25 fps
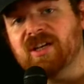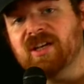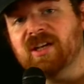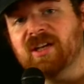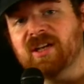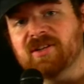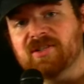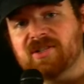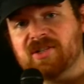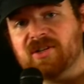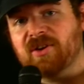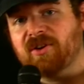
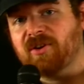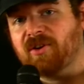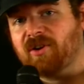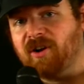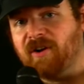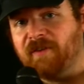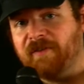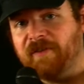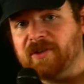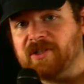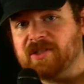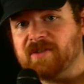interior
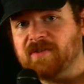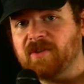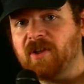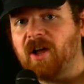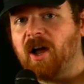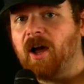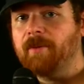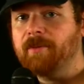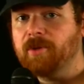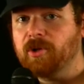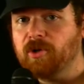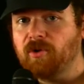offensive
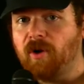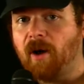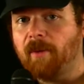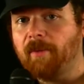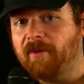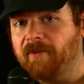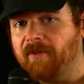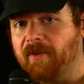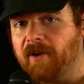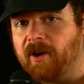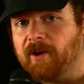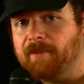lineman, who I'm a
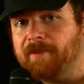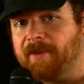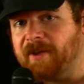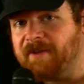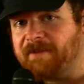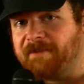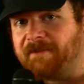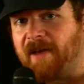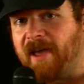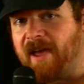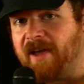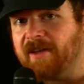very big
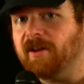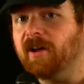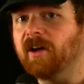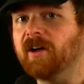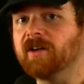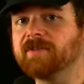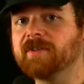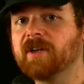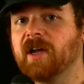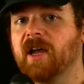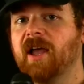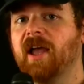fan of.
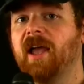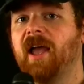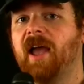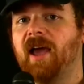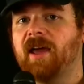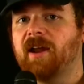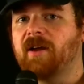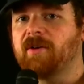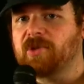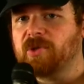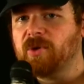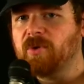And
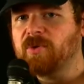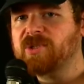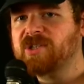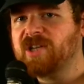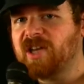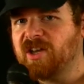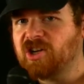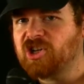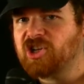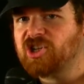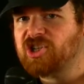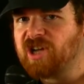I was always kind
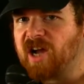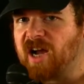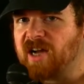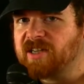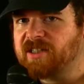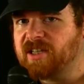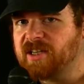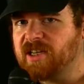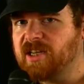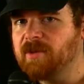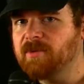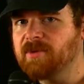of shocked
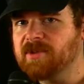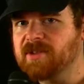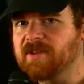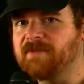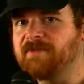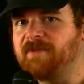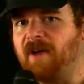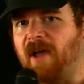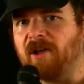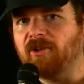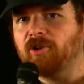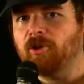that he was
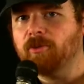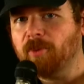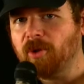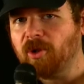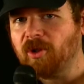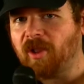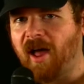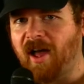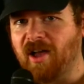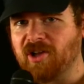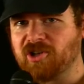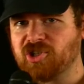available
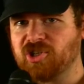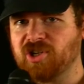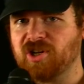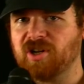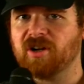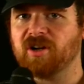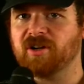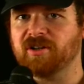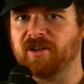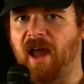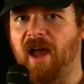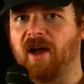last year,
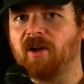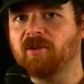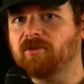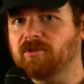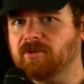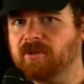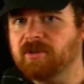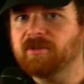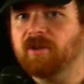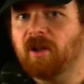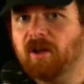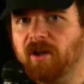and now
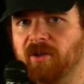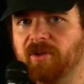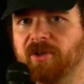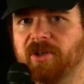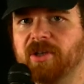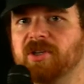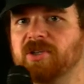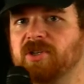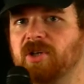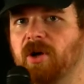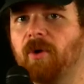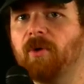luckily
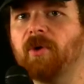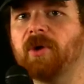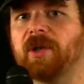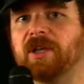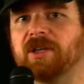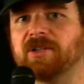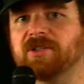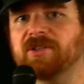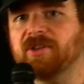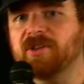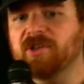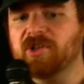he's going
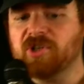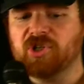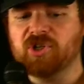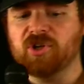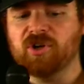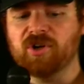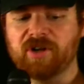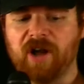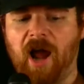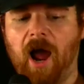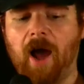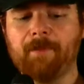into this year
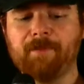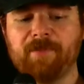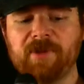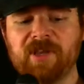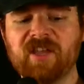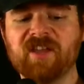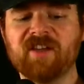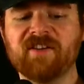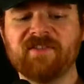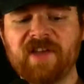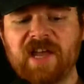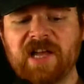not
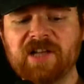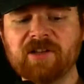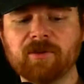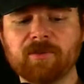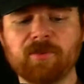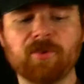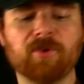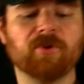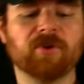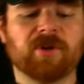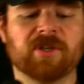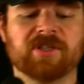being
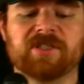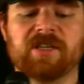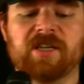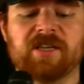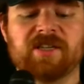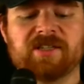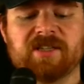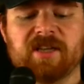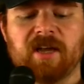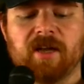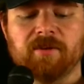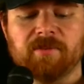available because they
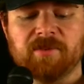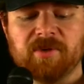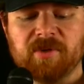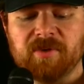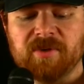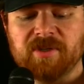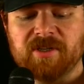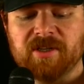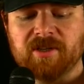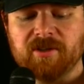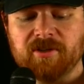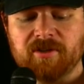signed him to a
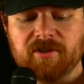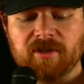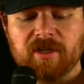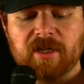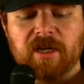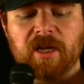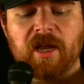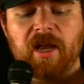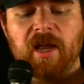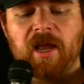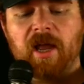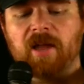deal.
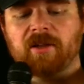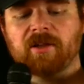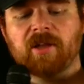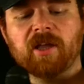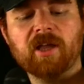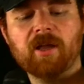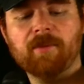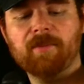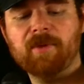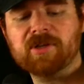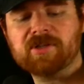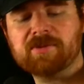And like I
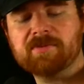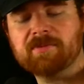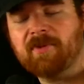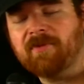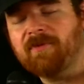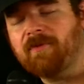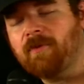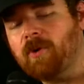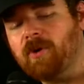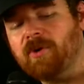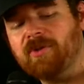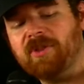mentioned
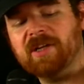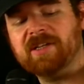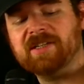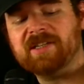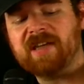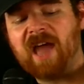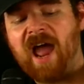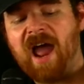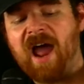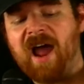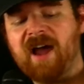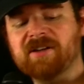before, they
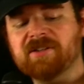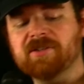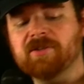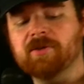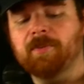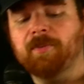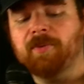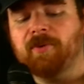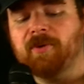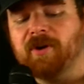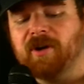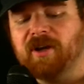tagged
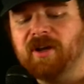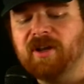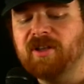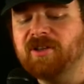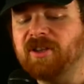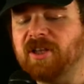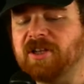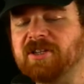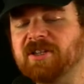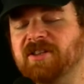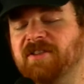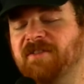Dupree.
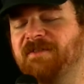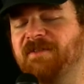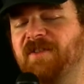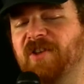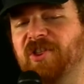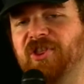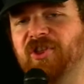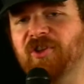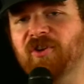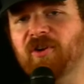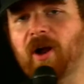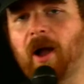They did the
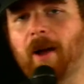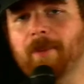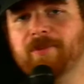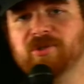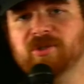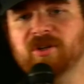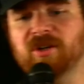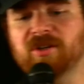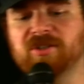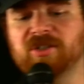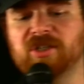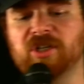5th-year option
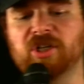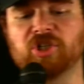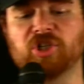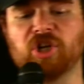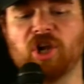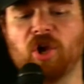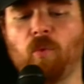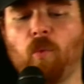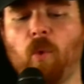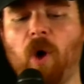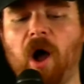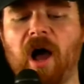at
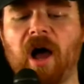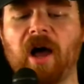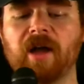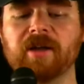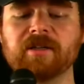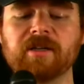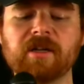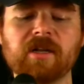TJ Watt.